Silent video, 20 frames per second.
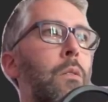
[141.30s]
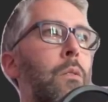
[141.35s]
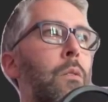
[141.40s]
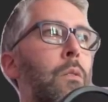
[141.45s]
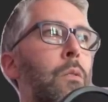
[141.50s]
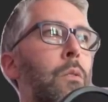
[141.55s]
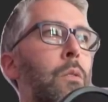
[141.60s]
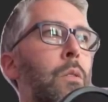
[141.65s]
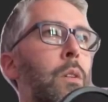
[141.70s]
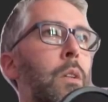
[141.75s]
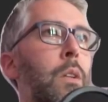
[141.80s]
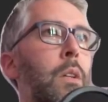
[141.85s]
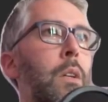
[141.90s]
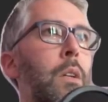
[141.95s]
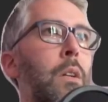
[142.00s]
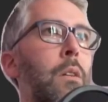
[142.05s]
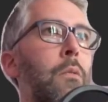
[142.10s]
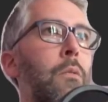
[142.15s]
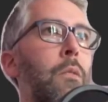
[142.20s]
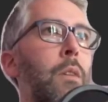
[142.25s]

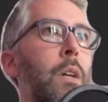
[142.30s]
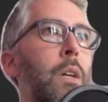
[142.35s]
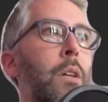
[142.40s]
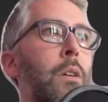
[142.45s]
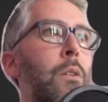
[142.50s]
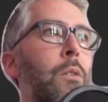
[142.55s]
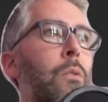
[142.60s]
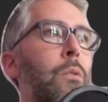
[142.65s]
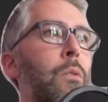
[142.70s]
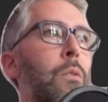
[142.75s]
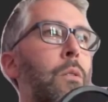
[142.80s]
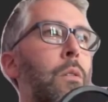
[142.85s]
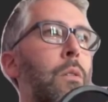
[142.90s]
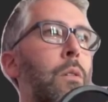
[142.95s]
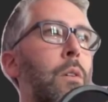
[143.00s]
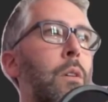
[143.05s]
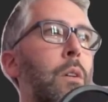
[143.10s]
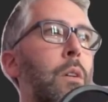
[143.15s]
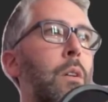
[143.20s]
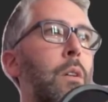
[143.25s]
state value,
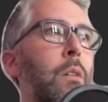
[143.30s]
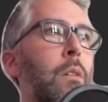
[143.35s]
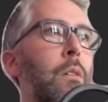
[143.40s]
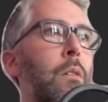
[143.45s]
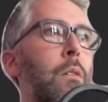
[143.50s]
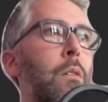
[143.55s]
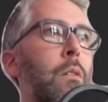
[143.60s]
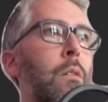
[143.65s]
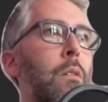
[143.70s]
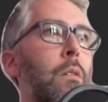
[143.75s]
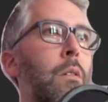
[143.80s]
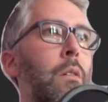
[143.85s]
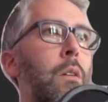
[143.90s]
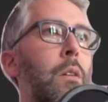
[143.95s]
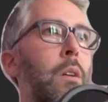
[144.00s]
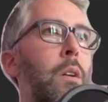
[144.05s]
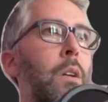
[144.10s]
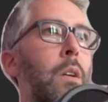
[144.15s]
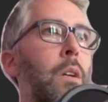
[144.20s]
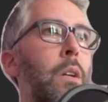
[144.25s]
and
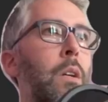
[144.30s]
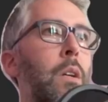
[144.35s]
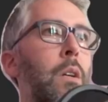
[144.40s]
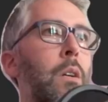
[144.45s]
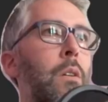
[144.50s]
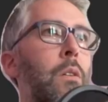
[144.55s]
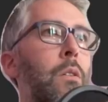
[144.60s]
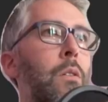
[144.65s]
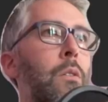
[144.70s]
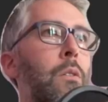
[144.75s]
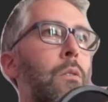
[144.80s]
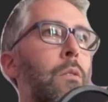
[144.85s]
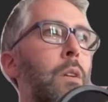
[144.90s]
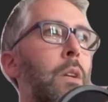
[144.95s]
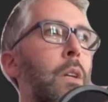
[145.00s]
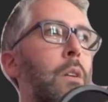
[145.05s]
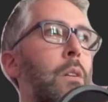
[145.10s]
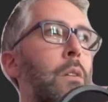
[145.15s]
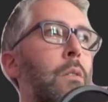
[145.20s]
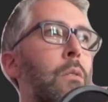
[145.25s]
string
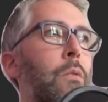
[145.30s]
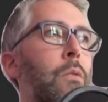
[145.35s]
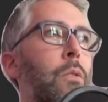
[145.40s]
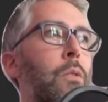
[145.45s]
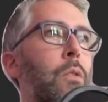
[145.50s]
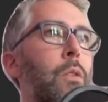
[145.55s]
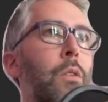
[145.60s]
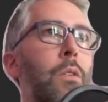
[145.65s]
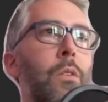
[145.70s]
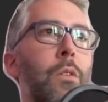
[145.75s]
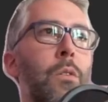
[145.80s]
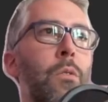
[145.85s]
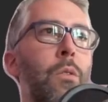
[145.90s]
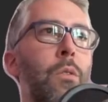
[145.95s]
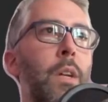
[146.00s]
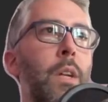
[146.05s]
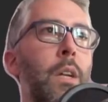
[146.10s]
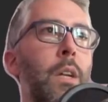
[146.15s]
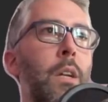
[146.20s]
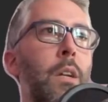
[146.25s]
is for the
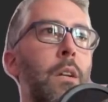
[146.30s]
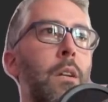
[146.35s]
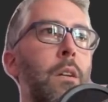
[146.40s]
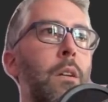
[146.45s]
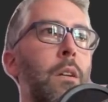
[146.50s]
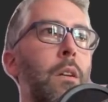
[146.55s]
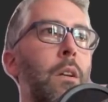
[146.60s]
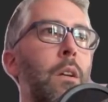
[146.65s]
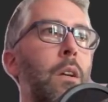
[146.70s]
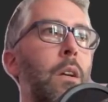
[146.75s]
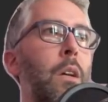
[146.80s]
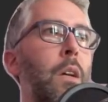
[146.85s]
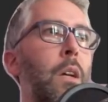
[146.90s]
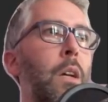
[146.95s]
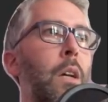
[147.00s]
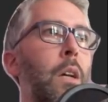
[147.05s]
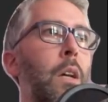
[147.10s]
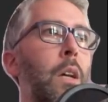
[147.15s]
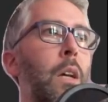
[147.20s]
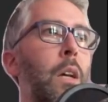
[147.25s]
string,
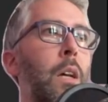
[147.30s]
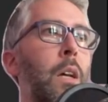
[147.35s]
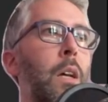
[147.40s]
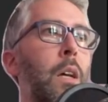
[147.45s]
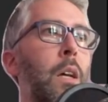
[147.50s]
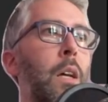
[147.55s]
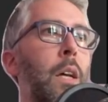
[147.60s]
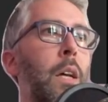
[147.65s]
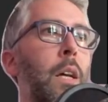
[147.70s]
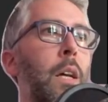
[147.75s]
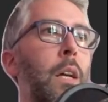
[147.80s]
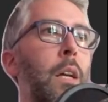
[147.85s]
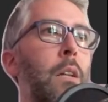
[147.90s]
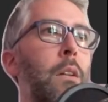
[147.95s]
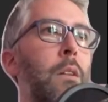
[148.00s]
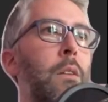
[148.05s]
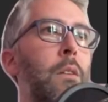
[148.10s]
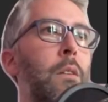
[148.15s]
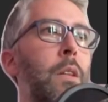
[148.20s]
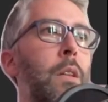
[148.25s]

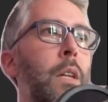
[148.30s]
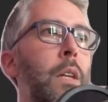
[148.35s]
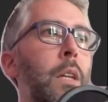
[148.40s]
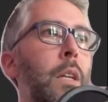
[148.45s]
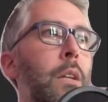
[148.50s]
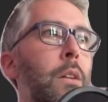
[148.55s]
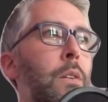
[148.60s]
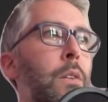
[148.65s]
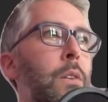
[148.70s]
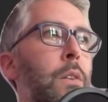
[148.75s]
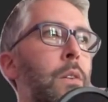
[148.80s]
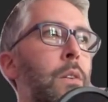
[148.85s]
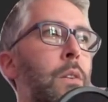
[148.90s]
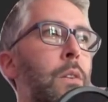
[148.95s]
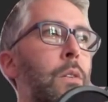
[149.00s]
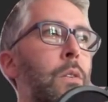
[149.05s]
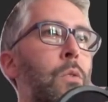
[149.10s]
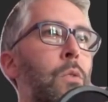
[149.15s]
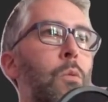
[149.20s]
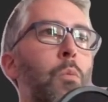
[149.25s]
and the
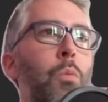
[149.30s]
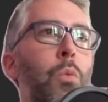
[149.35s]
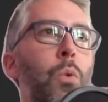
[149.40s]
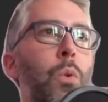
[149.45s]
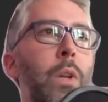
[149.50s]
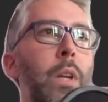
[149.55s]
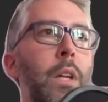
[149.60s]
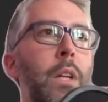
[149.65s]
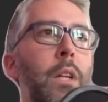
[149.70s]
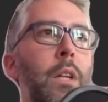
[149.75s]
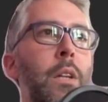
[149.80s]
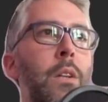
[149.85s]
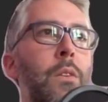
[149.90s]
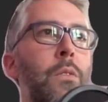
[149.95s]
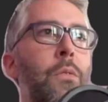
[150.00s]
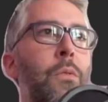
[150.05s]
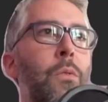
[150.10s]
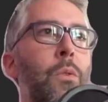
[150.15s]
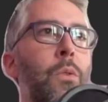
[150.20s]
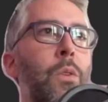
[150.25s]
boolean is
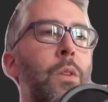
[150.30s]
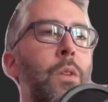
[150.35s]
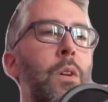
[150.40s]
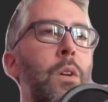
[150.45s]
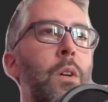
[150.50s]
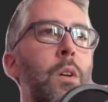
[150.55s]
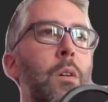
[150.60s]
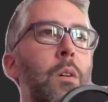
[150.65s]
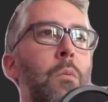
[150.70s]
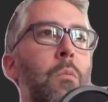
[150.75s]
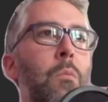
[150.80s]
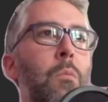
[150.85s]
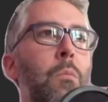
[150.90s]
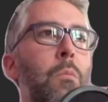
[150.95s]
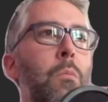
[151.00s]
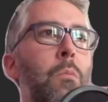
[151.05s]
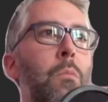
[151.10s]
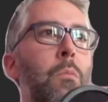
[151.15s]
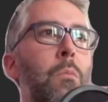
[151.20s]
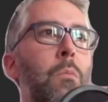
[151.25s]
for the,
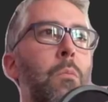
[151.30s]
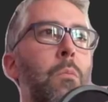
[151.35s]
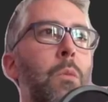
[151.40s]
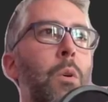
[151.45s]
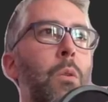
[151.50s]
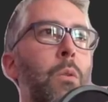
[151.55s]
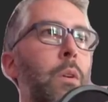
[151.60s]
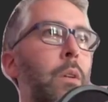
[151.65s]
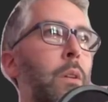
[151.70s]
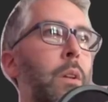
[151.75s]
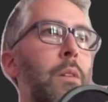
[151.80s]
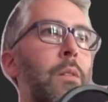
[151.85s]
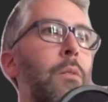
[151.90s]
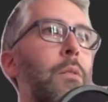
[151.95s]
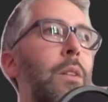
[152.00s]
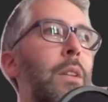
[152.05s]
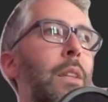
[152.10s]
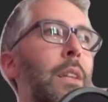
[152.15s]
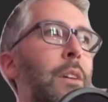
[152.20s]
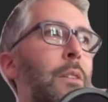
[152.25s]
I did
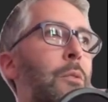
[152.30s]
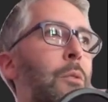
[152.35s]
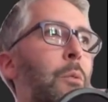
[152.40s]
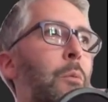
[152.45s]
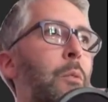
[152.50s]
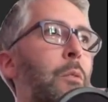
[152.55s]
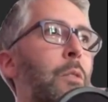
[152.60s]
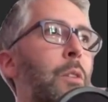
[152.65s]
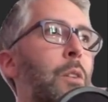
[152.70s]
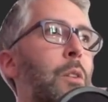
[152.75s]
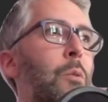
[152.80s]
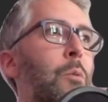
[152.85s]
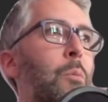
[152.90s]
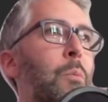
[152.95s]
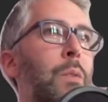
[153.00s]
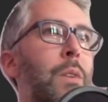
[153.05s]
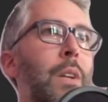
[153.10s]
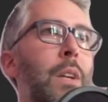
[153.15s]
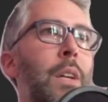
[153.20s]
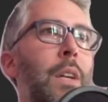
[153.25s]
that the wrong way around,
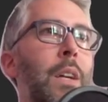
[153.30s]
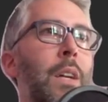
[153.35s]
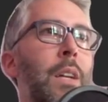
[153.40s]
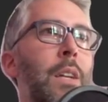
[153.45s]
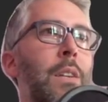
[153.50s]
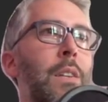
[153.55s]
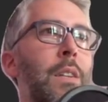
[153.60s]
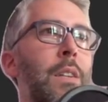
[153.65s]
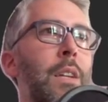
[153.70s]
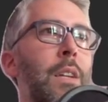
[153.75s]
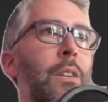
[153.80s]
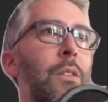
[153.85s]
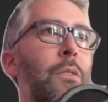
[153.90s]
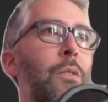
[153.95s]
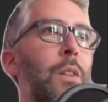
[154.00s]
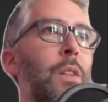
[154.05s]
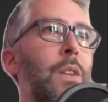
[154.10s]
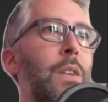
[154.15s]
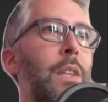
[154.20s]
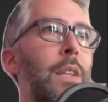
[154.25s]
state is for
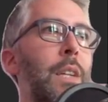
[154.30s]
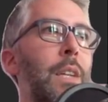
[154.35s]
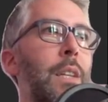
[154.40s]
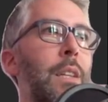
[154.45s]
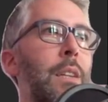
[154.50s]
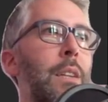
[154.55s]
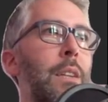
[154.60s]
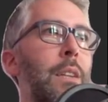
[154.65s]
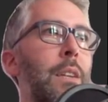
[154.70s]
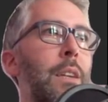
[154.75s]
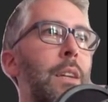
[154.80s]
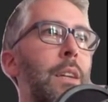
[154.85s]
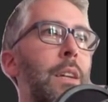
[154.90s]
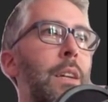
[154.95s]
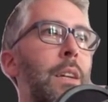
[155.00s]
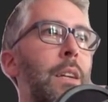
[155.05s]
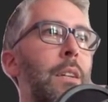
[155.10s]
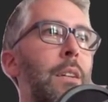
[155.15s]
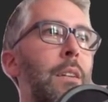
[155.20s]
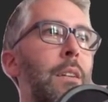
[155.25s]
the state
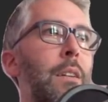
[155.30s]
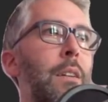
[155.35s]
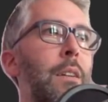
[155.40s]
and